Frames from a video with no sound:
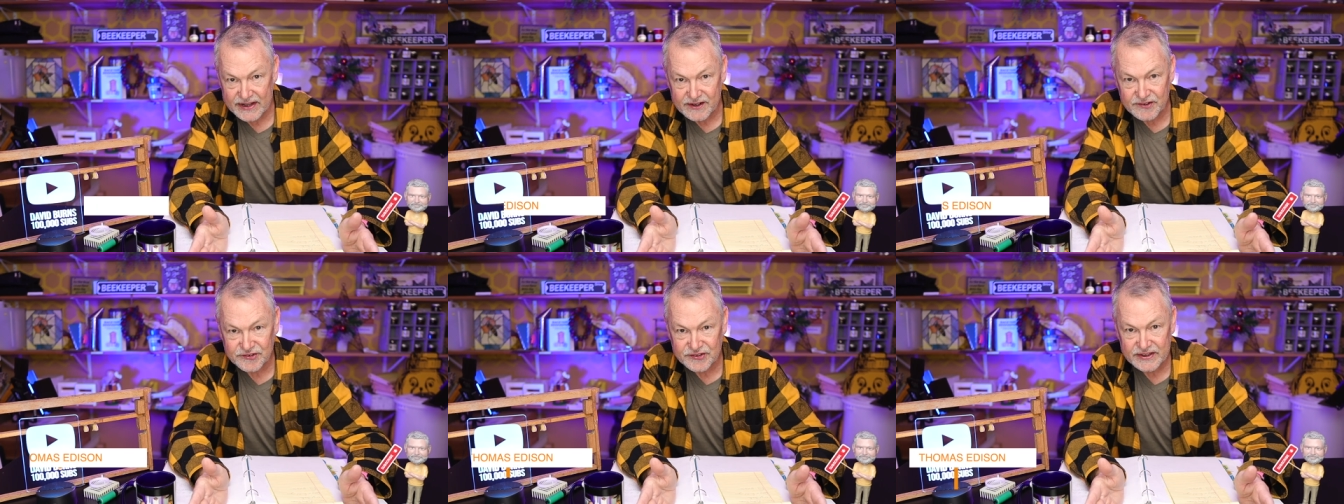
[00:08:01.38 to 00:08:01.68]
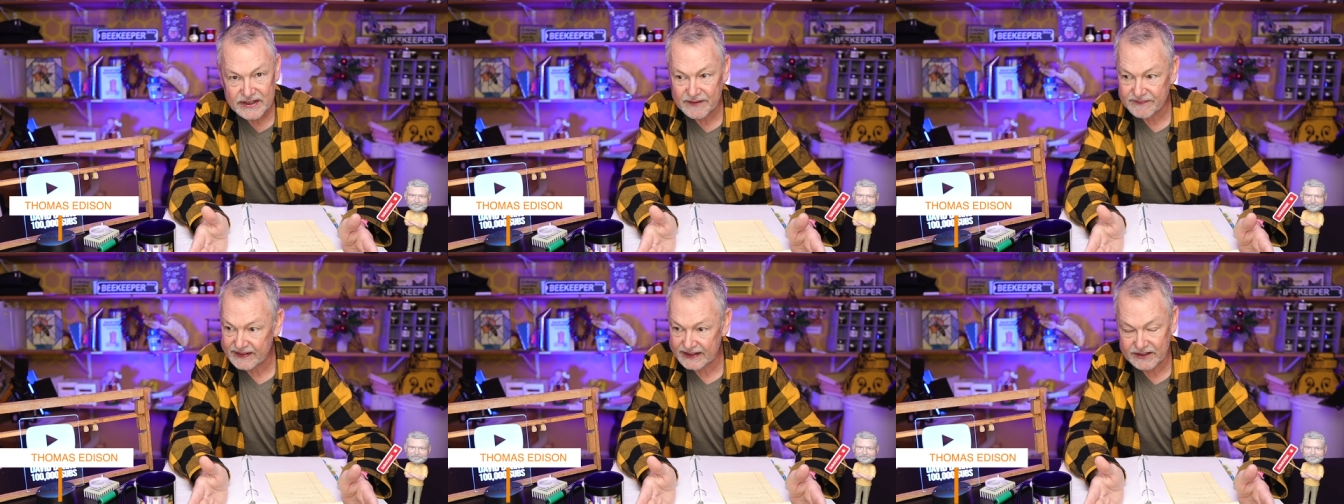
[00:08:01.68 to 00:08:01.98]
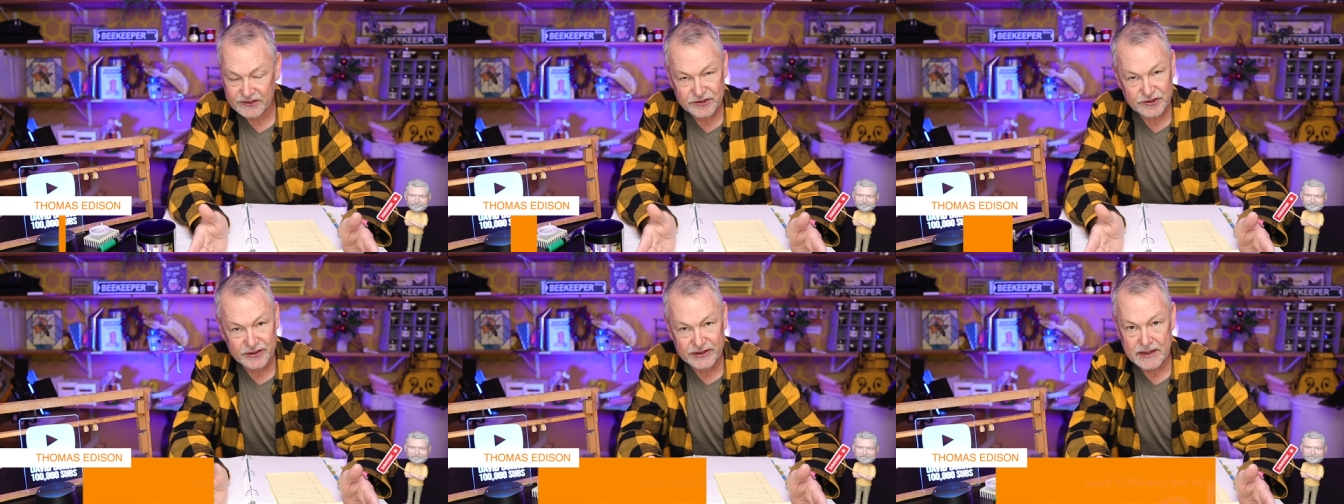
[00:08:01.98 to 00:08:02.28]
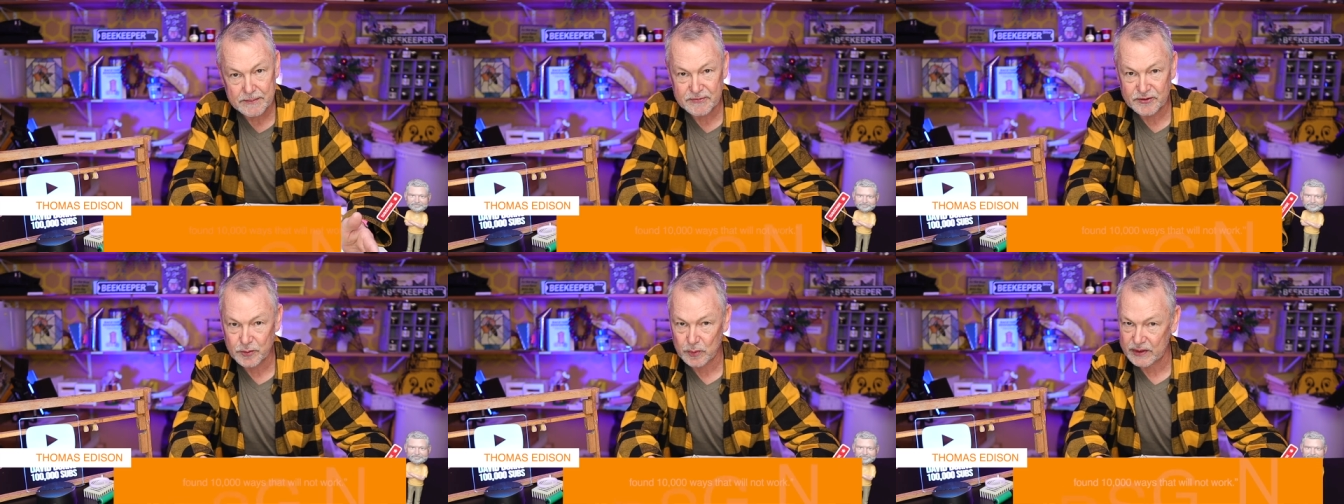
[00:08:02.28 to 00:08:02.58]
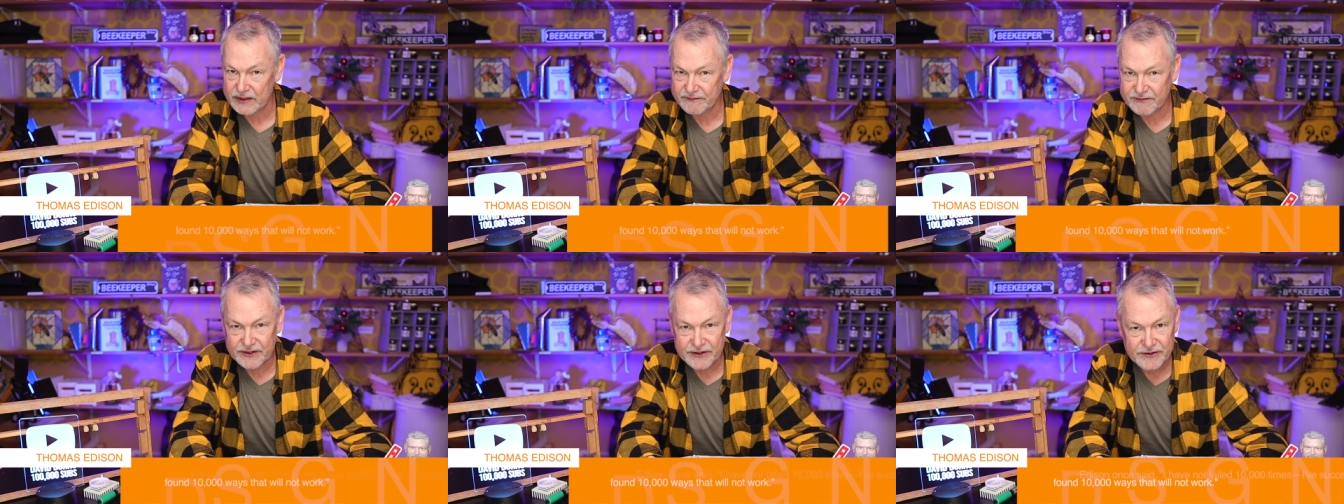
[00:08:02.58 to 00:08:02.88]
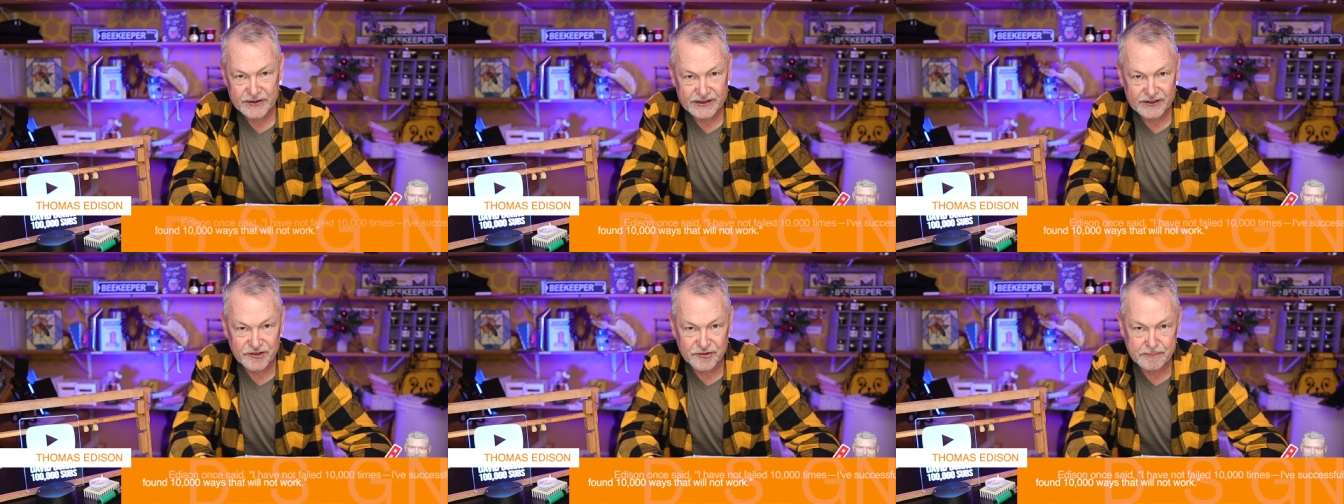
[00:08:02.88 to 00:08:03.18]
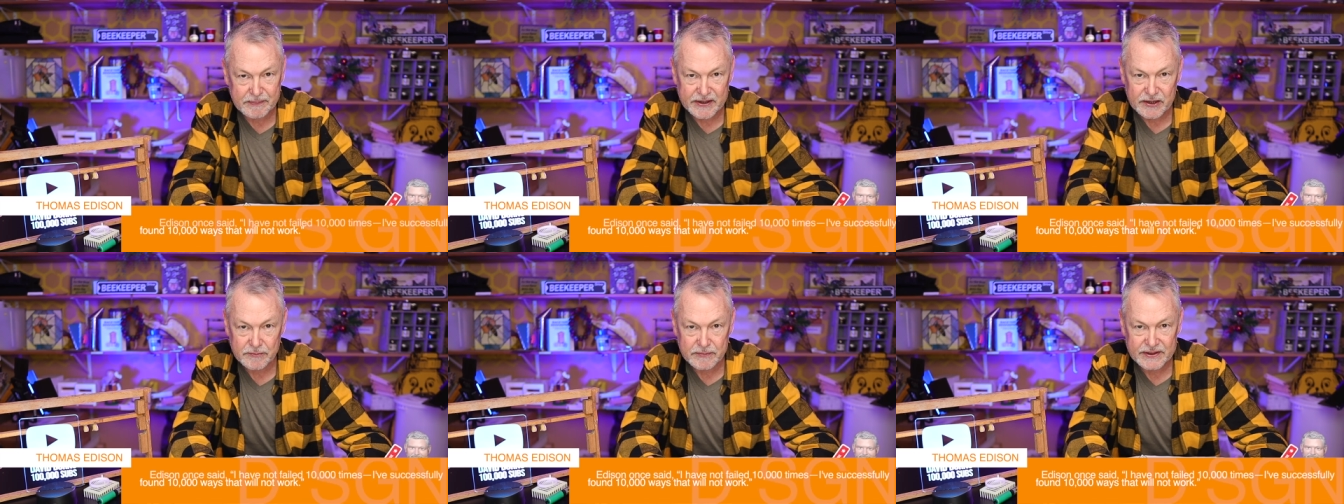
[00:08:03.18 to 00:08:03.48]
Edison, I think it took him 1,200
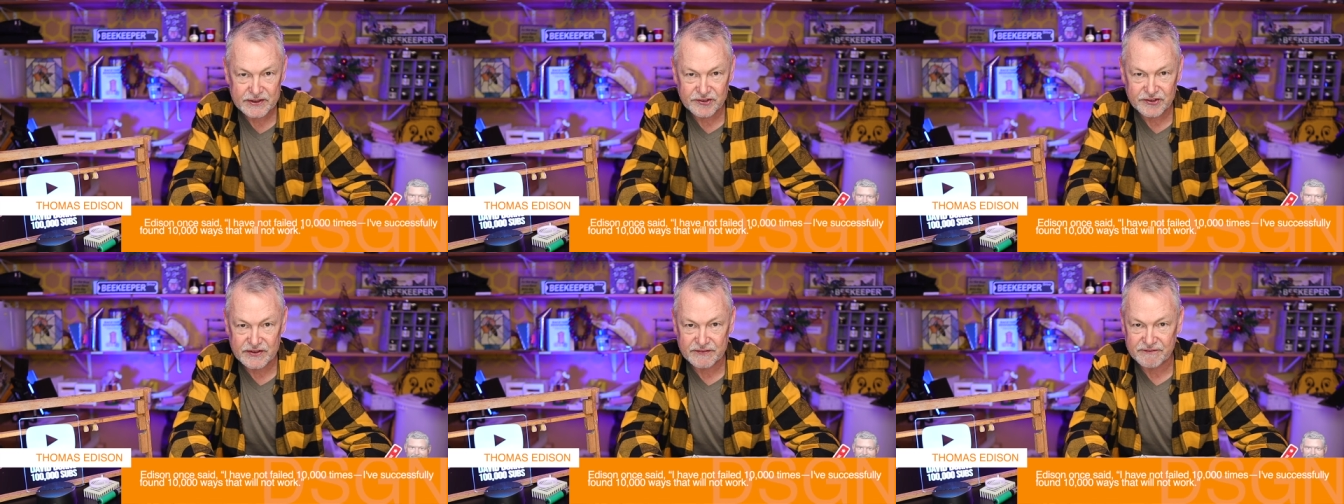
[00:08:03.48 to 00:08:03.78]
experiments